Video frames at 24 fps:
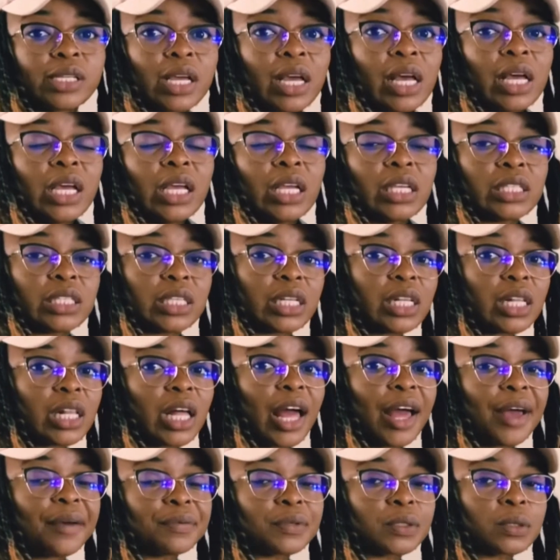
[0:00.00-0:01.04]
still have
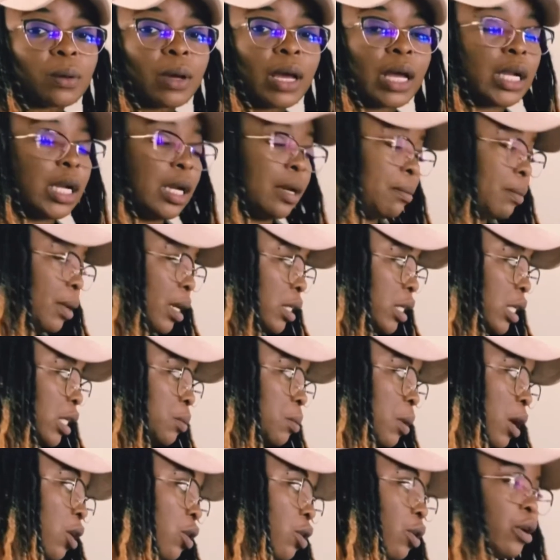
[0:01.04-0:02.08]
square numbers as my
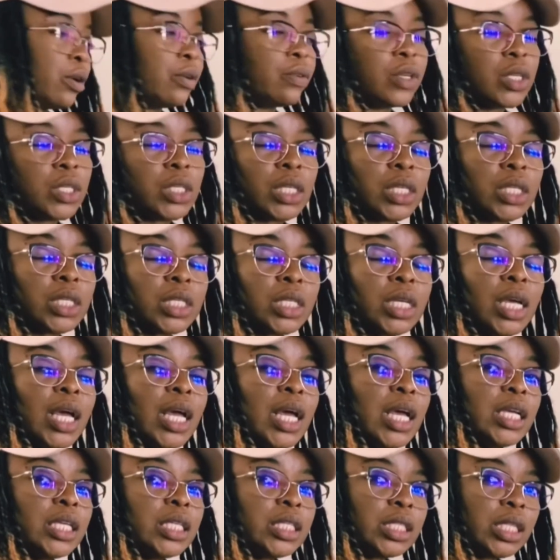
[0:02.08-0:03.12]
coefficients,
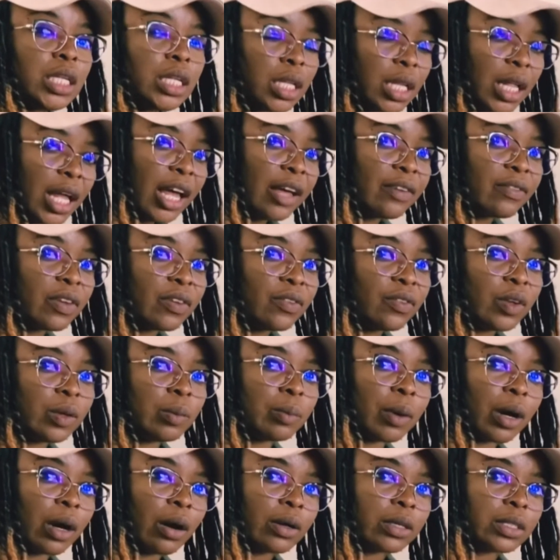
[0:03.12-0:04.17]
still have even
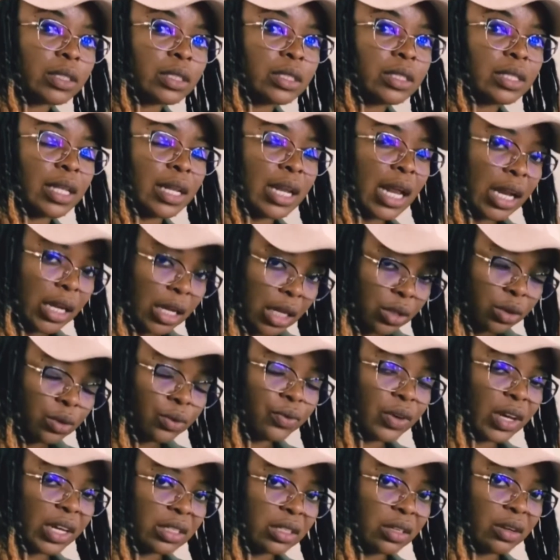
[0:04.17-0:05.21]
powers. Then I need to
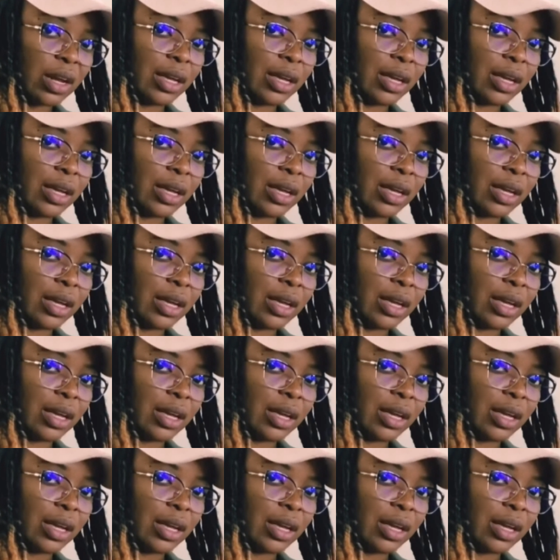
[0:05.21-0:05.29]
factorize